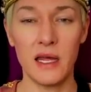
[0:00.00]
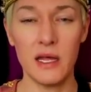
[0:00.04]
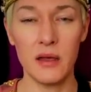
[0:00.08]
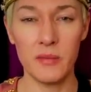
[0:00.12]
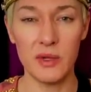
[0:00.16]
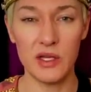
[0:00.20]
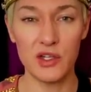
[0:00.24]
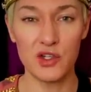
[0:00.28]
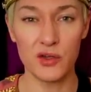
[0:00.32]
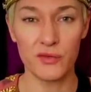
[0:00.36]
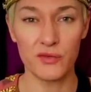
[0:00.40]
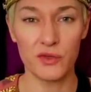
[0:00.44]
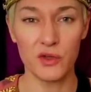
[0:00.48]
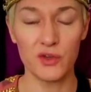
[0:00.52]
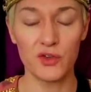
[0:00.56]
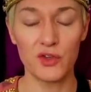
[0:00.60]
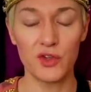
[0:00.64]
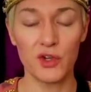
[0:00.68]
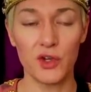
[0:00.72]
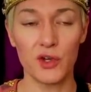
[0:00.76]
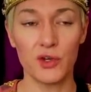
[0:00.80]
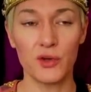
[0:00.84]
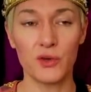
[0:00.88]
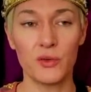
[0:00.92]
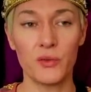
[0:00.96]
image of the
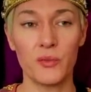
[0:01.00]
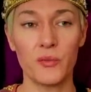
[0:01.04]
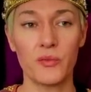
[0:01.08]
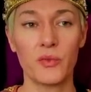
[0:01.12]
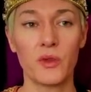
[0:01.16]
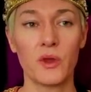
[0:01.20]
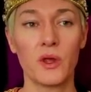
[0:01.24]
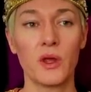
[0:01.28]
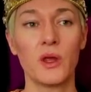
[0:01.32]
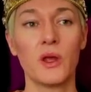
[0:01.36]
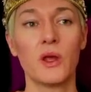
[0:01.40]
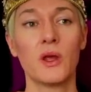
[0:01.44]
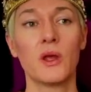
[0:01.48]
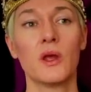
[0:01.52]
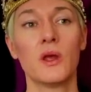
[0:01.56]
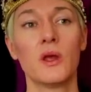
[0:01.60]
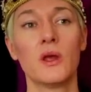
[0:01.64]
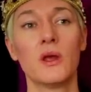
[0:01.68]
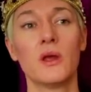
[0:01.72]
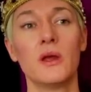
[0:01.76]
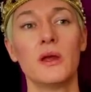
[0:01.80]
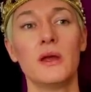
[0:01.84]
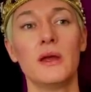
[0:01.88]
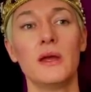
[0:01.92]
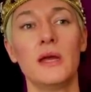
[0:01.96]
two
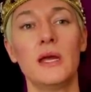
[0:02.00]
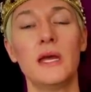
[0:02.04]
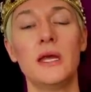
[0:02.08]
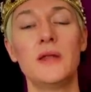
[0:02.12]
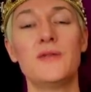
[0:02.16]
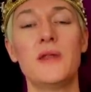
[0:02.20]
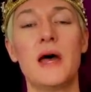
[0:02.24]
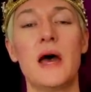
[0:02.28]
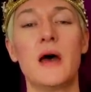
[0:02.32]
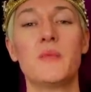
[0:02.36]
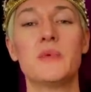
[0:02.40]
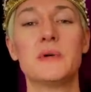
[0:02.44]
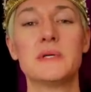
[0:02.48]
in their